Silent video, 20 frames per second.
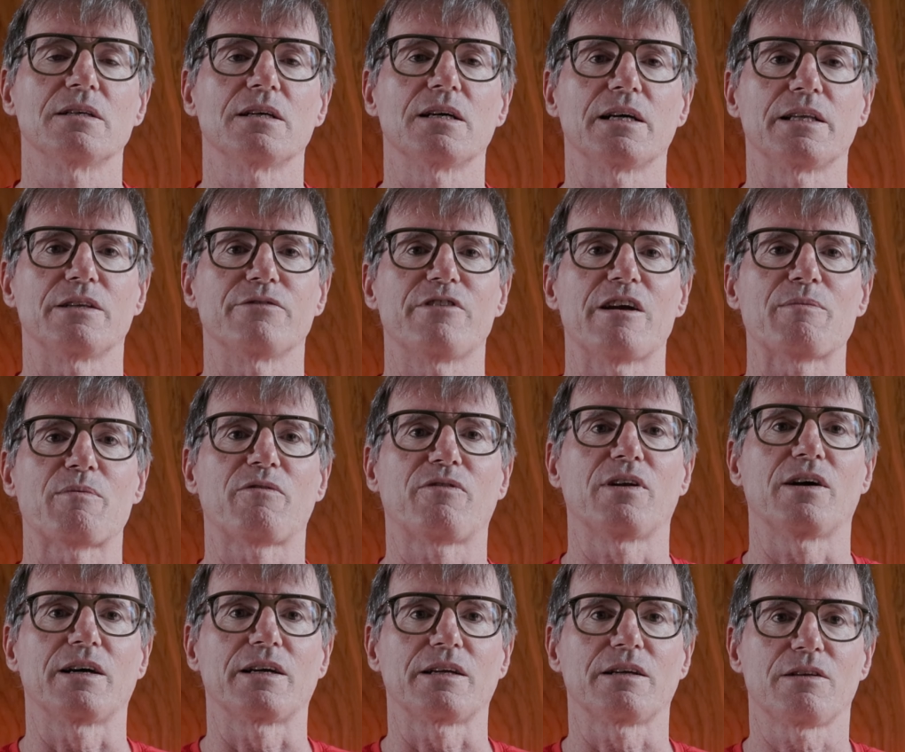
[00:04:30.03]
and the
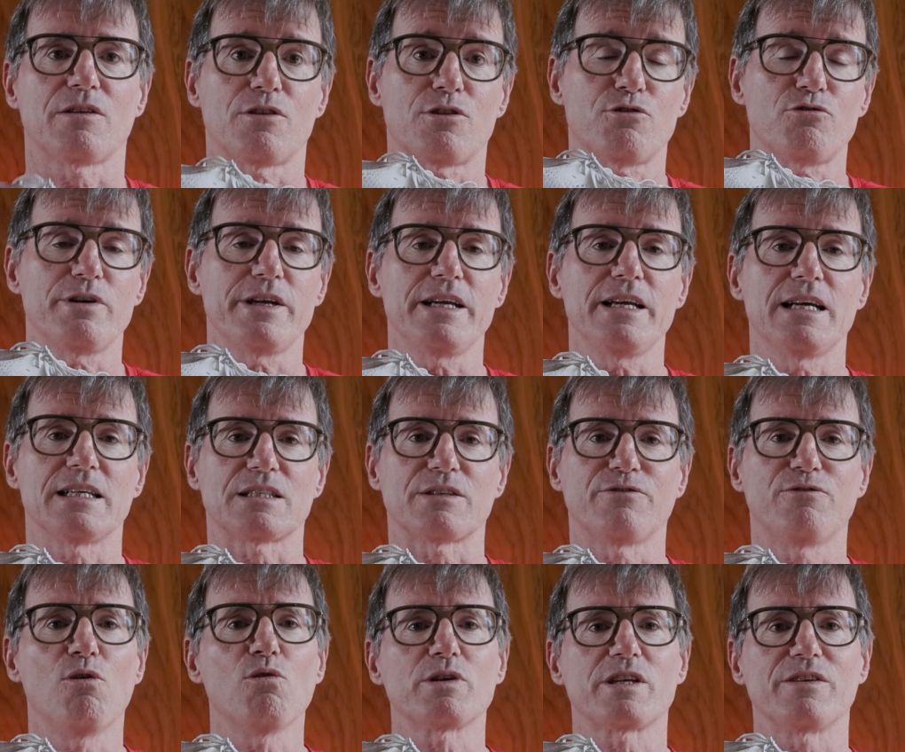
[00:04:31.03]
Vaporfly 3 has a
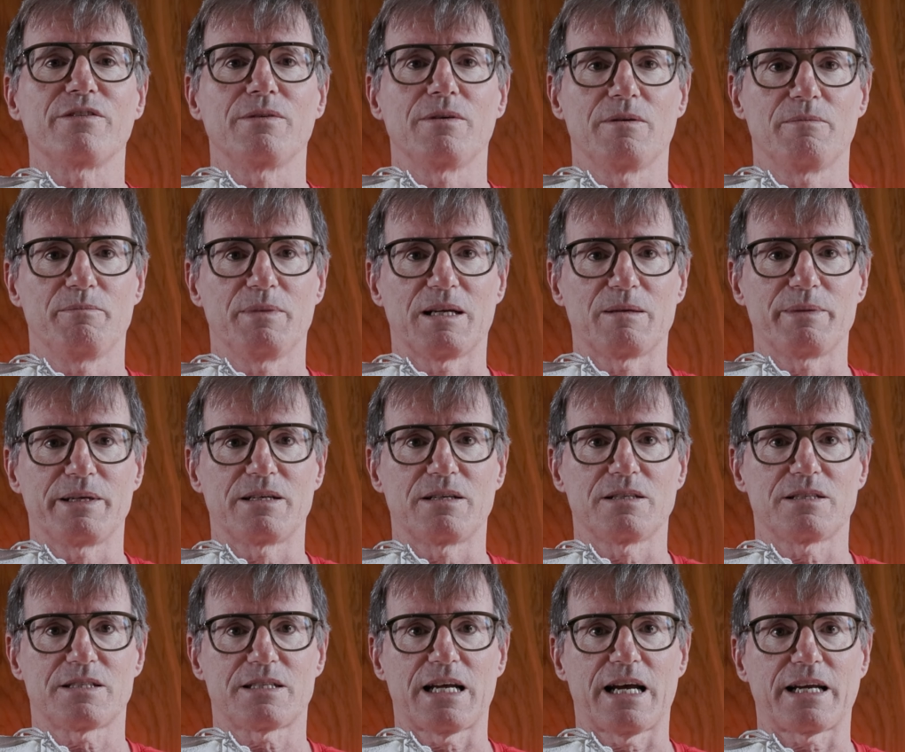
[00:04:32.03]
40mm
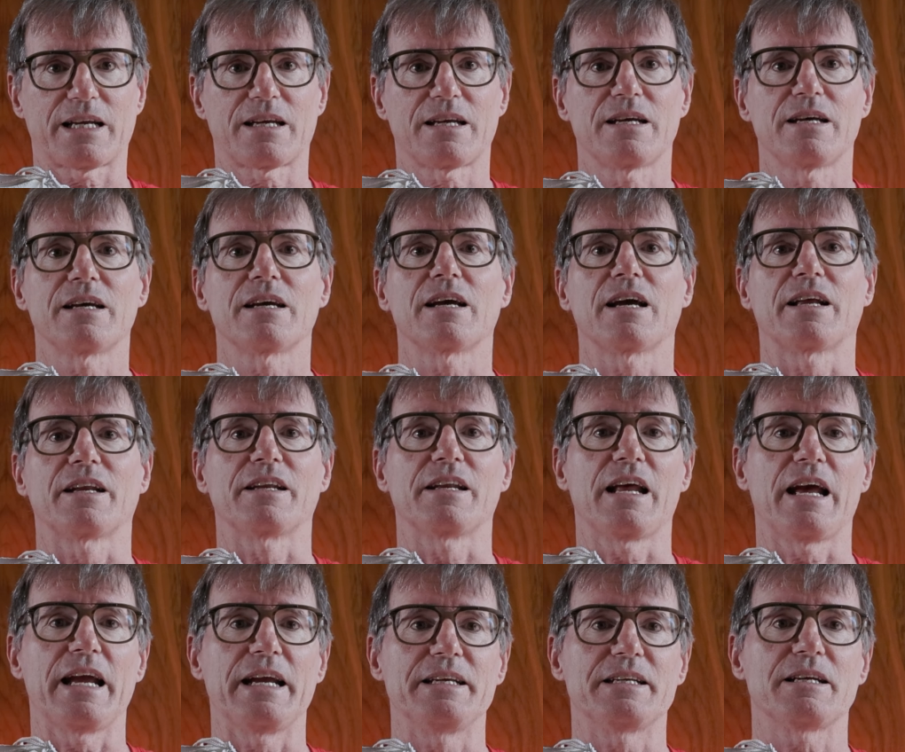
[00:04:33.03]
stack and an
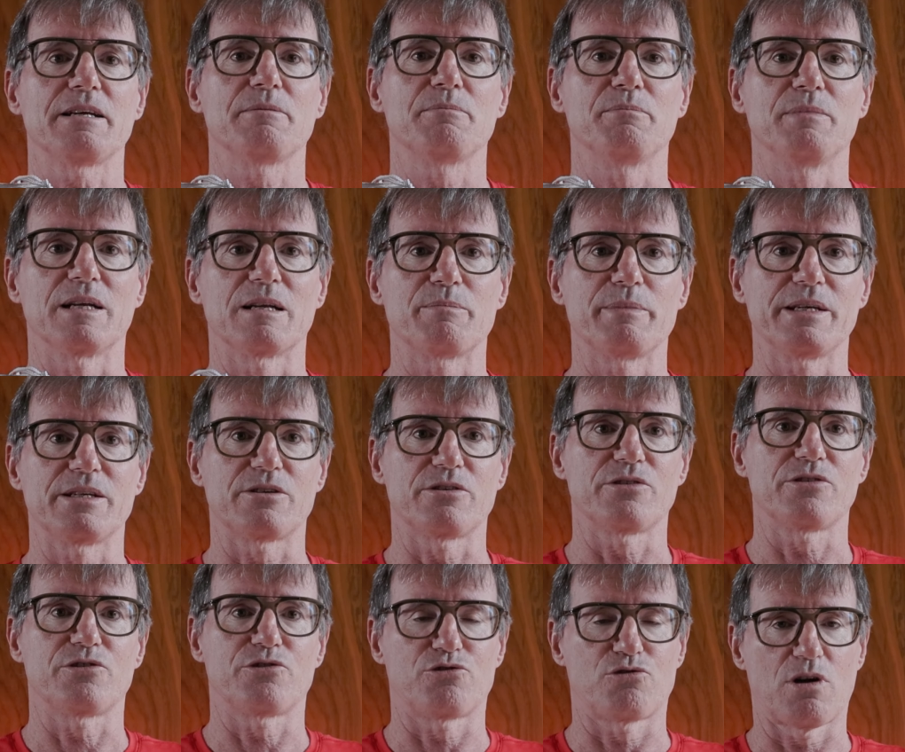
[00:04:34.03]
8mm
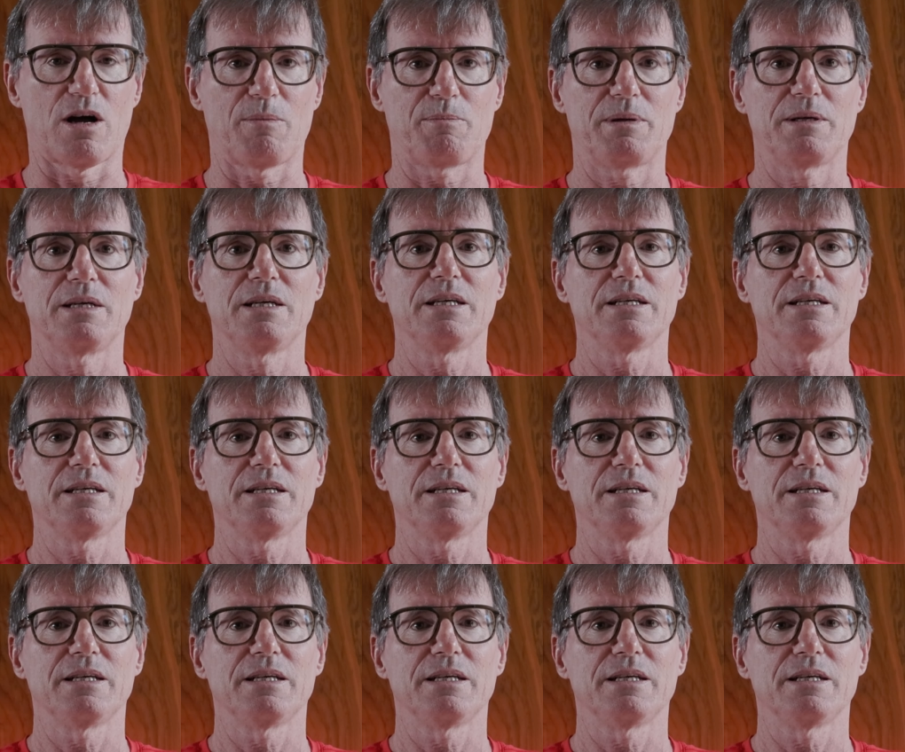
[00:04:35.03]
drop.